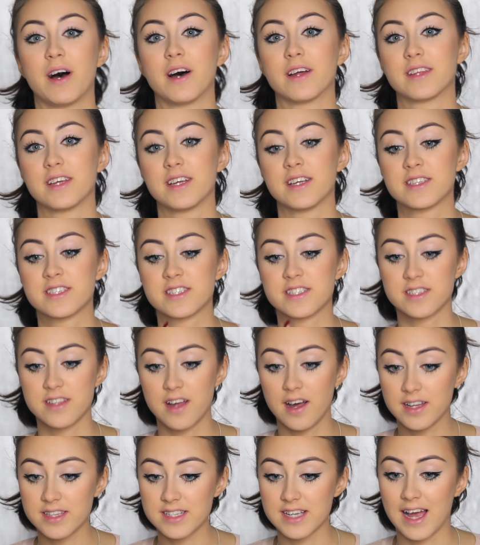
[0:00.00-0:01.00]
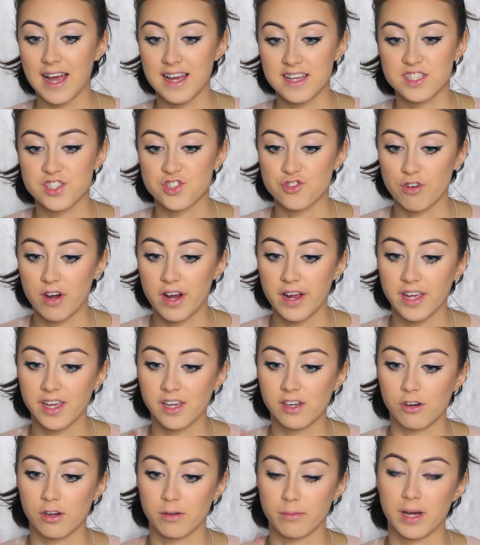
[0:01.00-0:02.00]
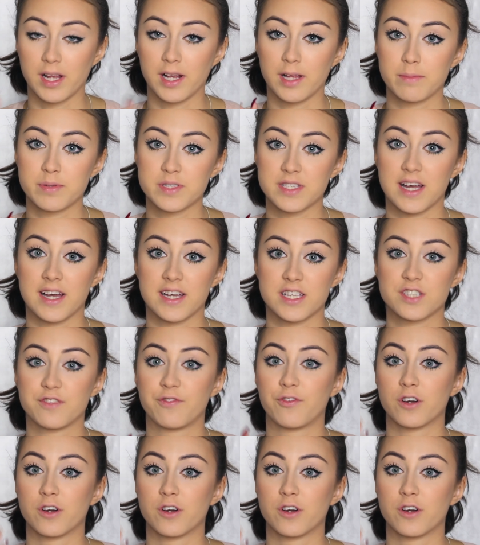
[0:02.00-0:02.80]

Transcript: but it's not as trying on my lips as,